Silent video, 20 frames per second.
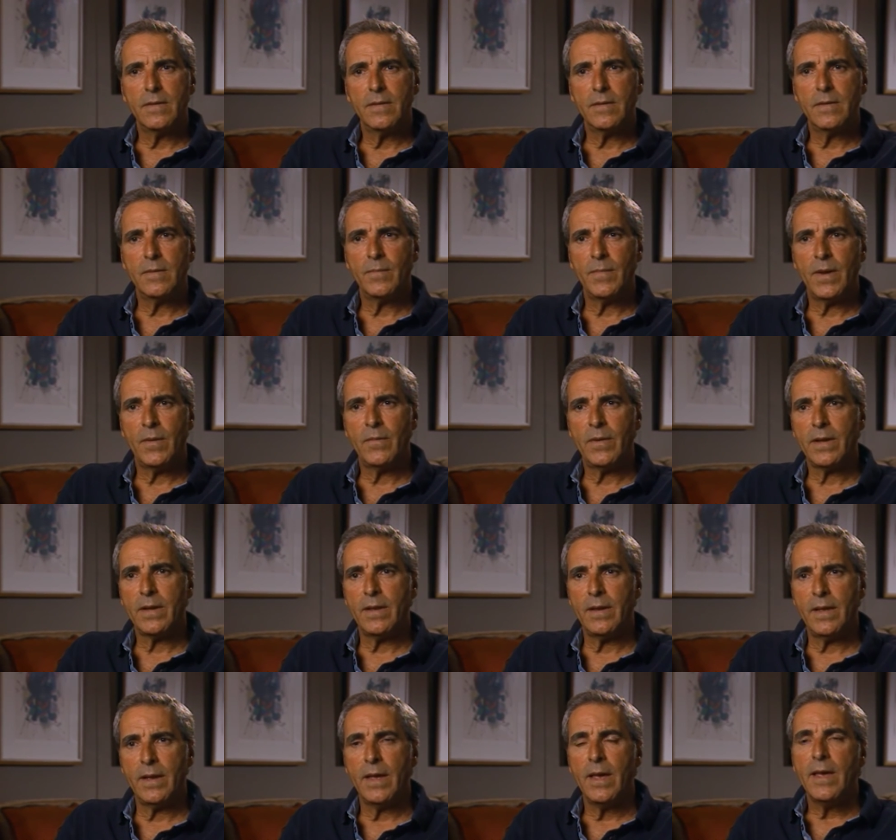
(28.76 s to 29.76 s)
to my
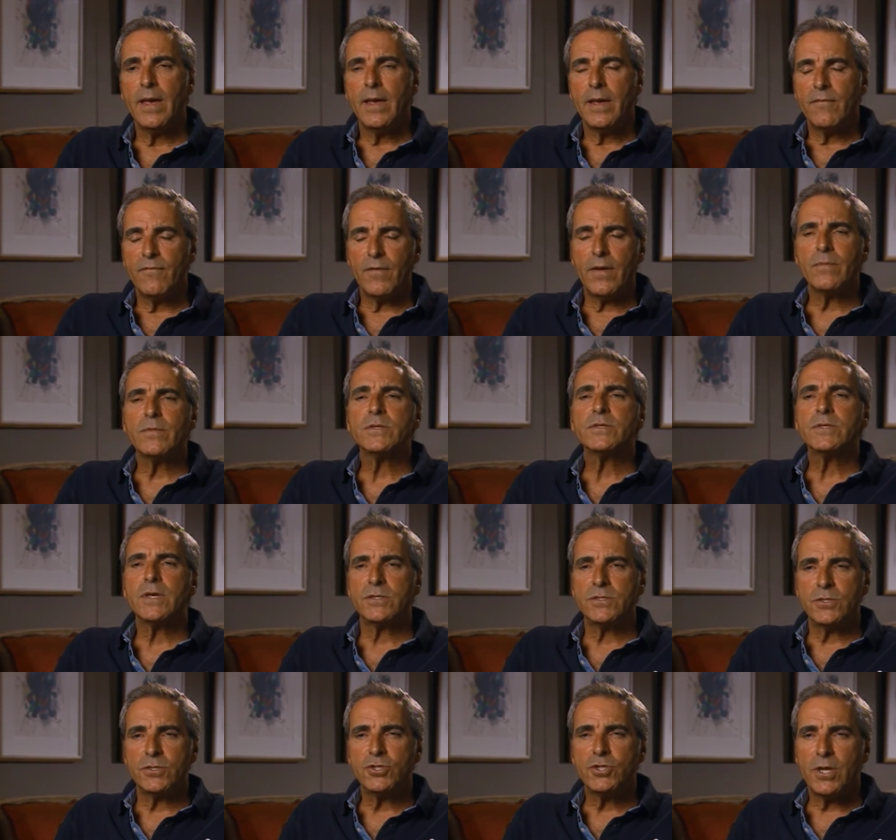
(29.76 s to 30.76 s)
recollection. Fred was
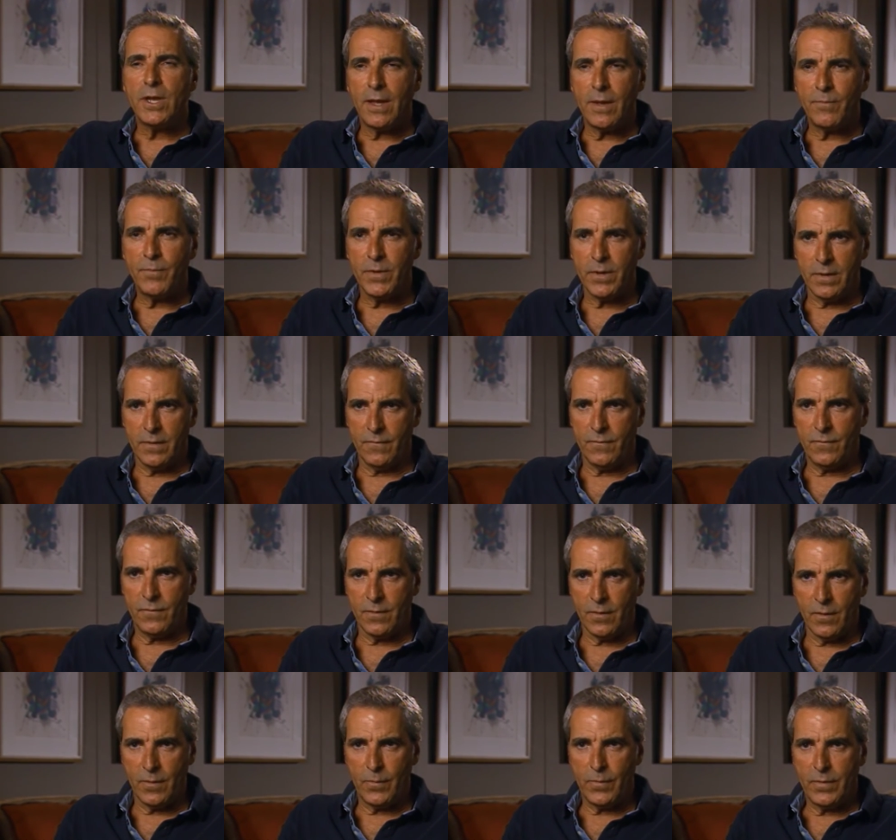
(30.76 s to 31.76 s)
such a champion of
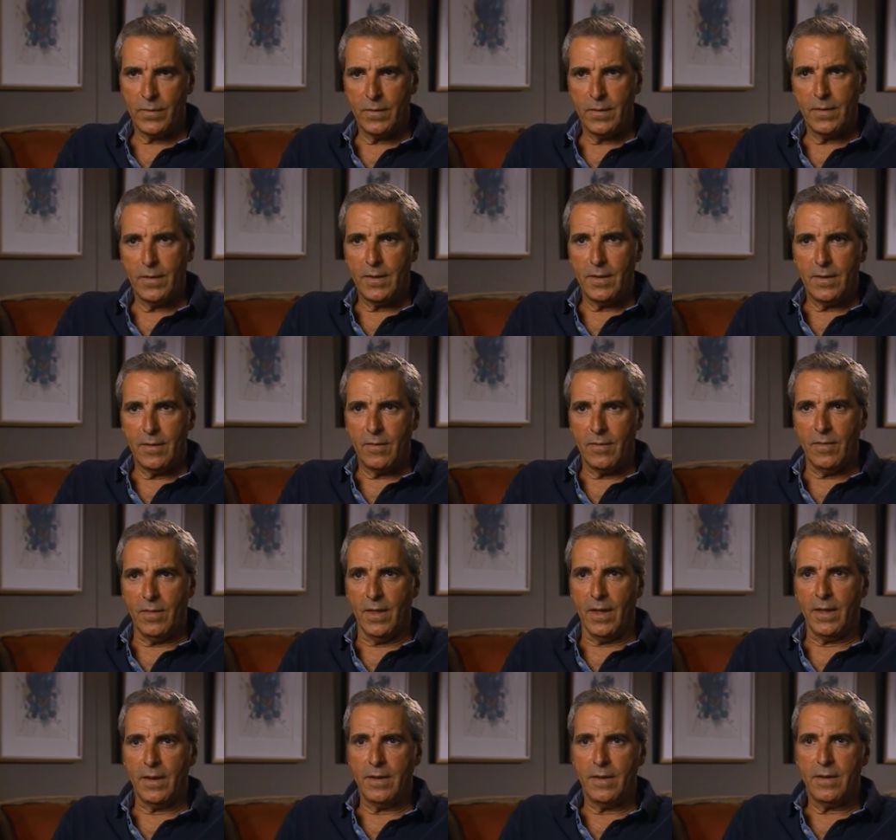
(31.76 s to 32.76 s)
soap
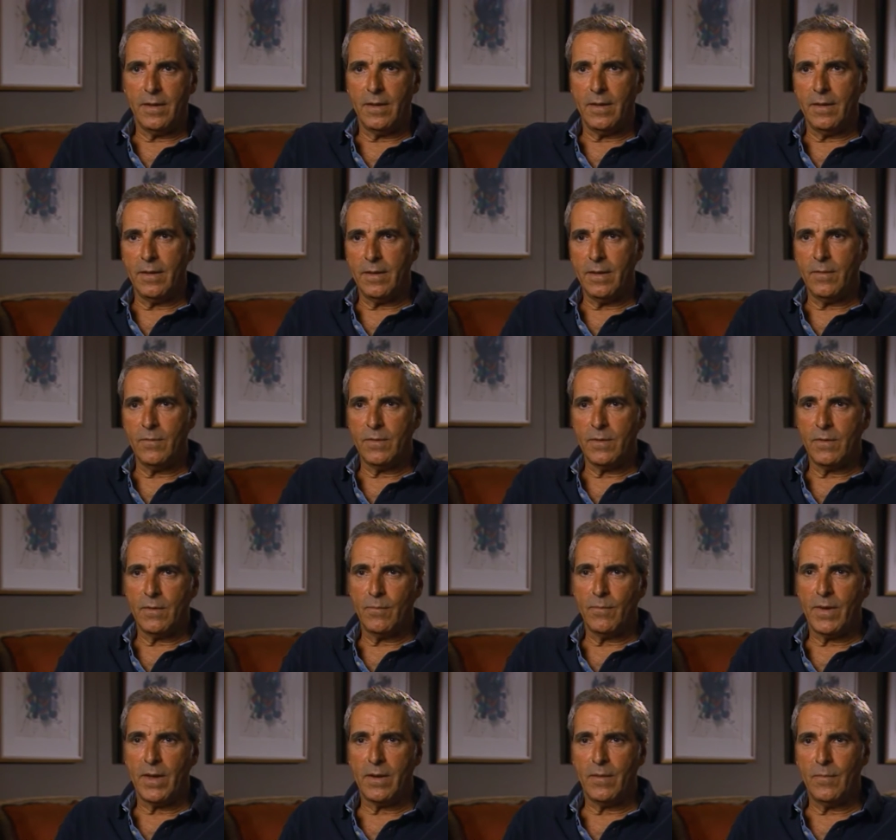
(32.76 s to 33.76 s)
that uh, he It
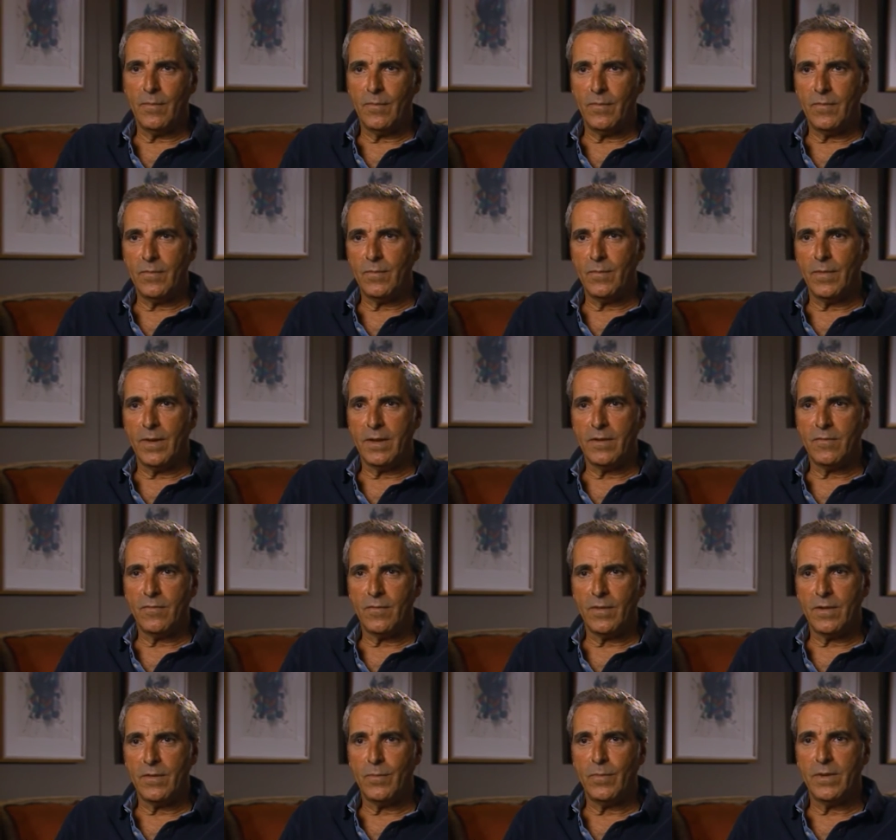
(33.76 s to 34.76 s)
might have might as
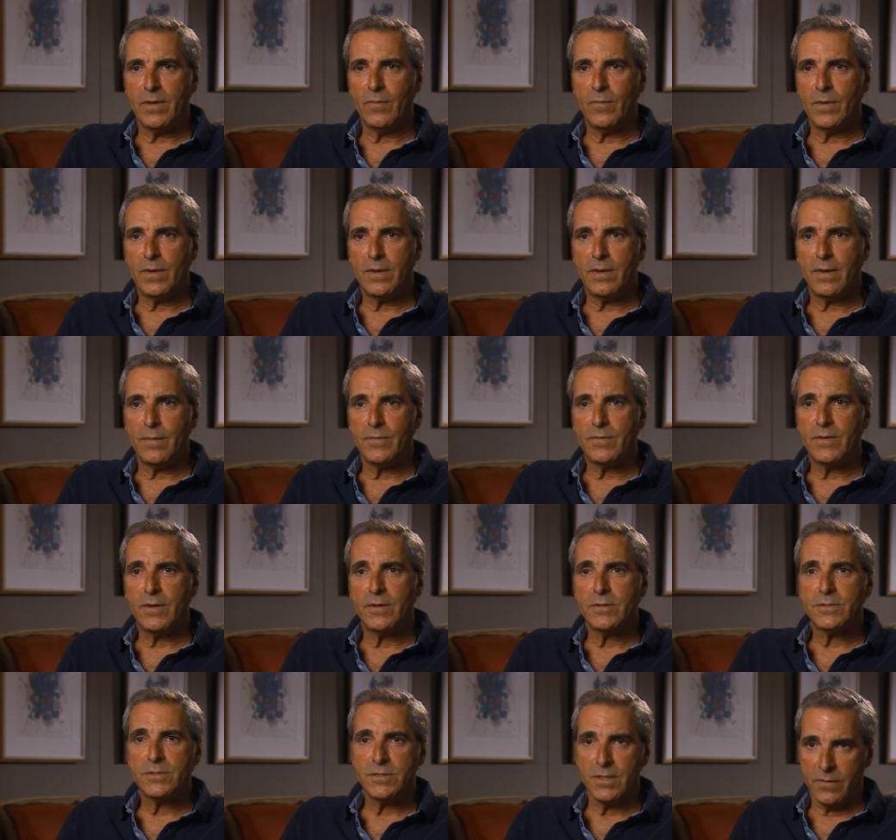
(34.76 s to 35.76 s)
well have been Witt Thomas
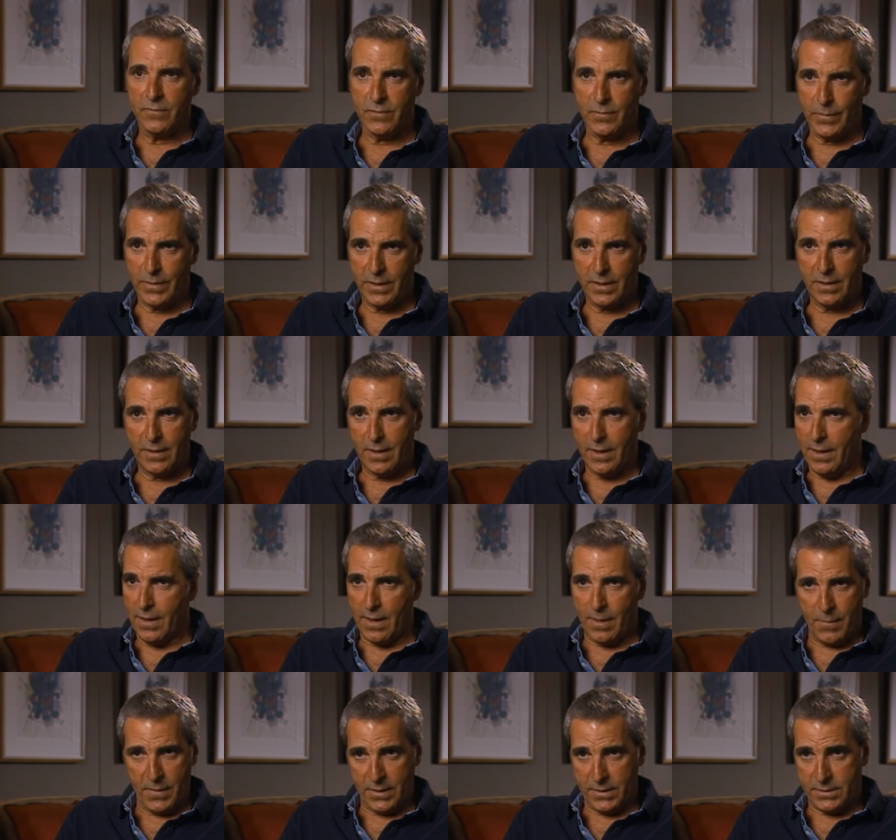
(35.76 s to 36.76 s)
Harris Silverman.
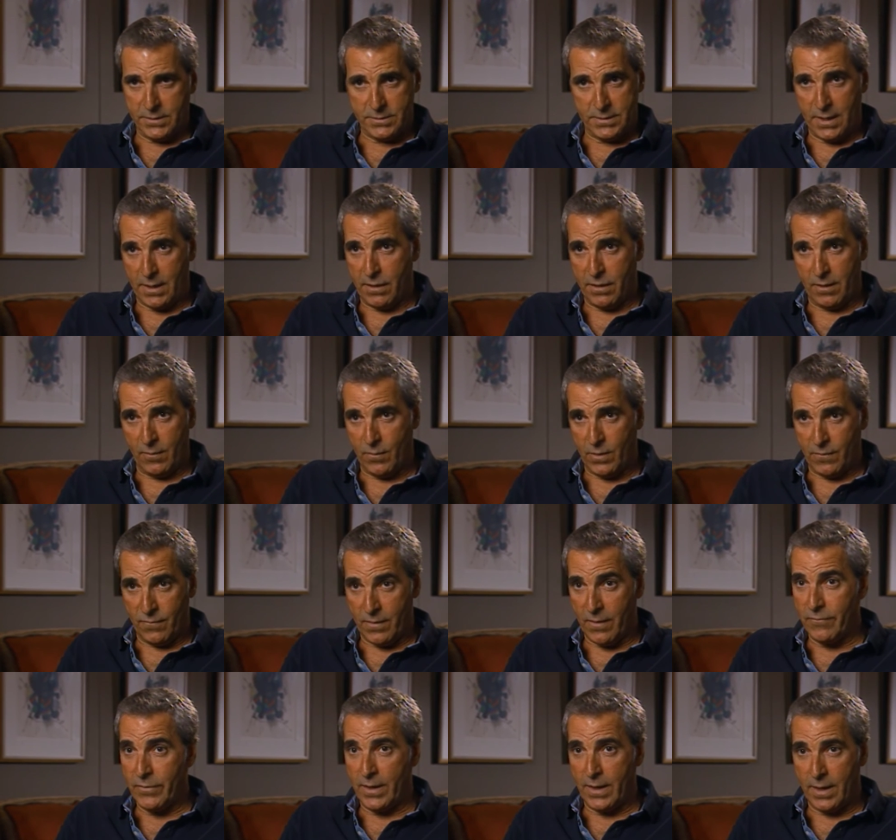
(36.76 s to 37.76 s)
I mean, because that thing would have
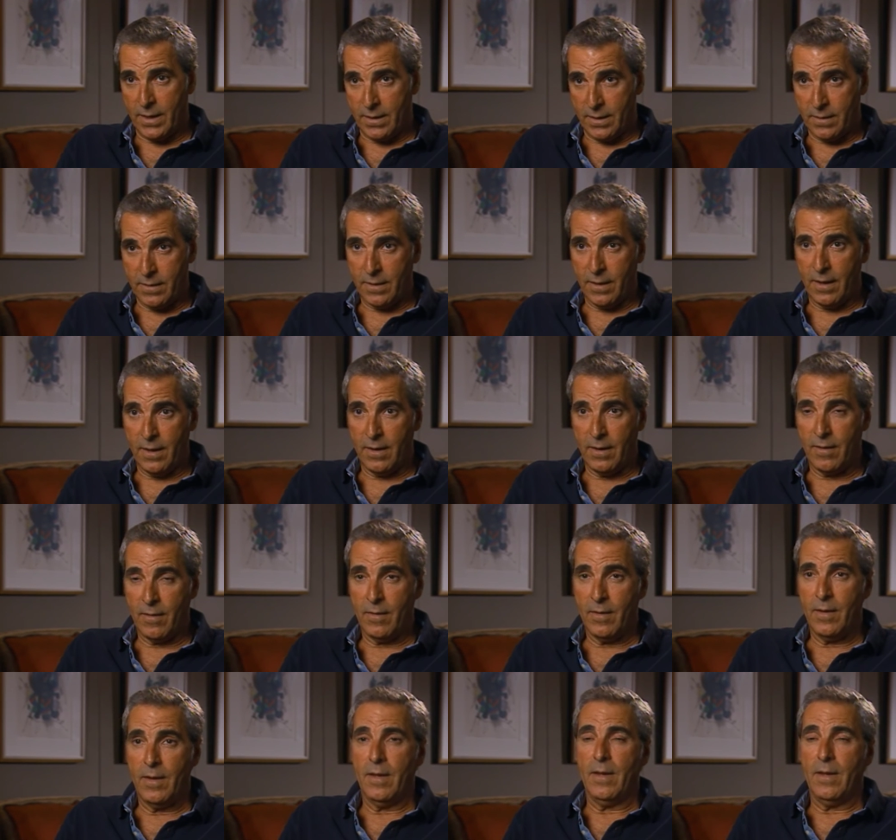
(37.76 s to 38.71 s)
never gotten on the air,